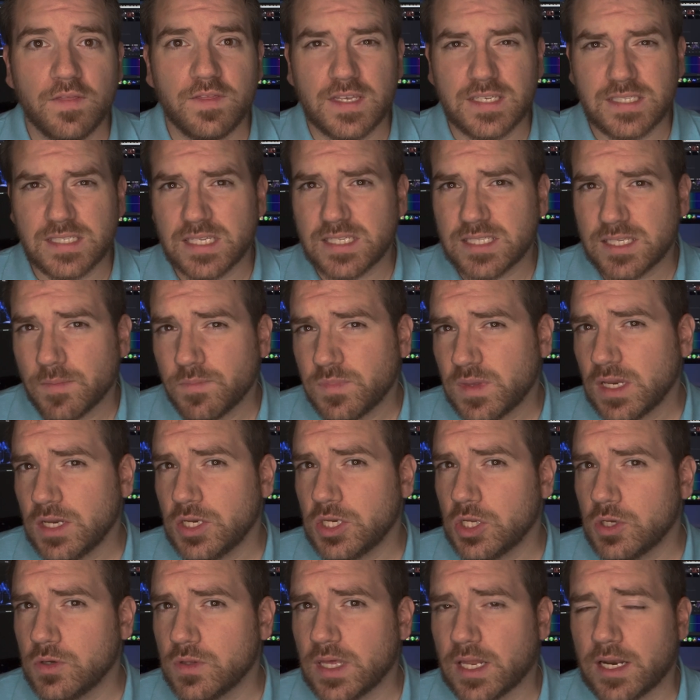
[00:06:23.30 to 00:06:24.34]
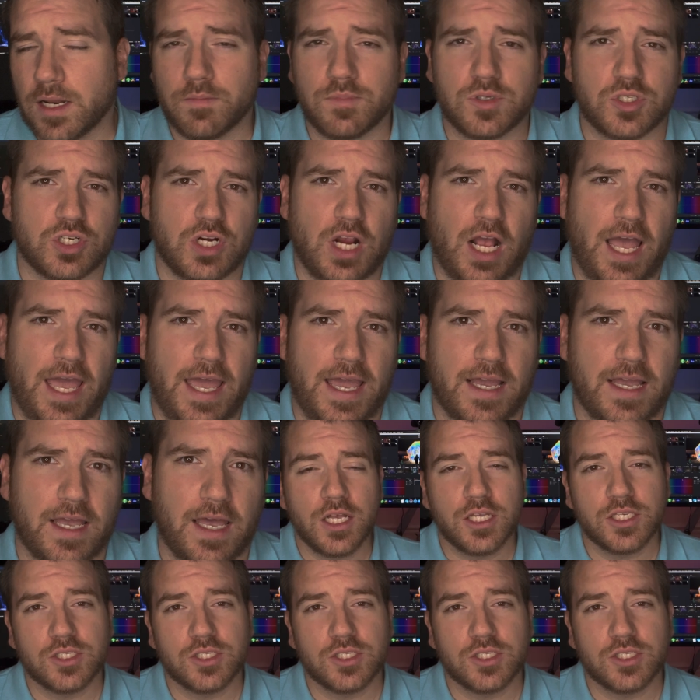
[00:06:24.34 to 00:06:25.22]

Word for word: This is something new that I'm trying,